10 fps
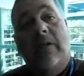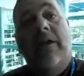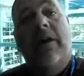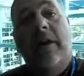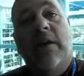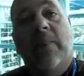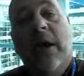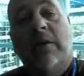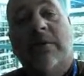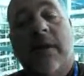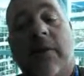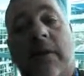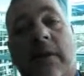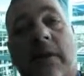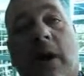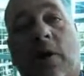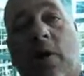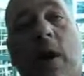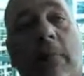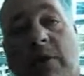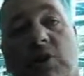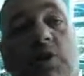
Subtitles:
thinking about selling a crop that's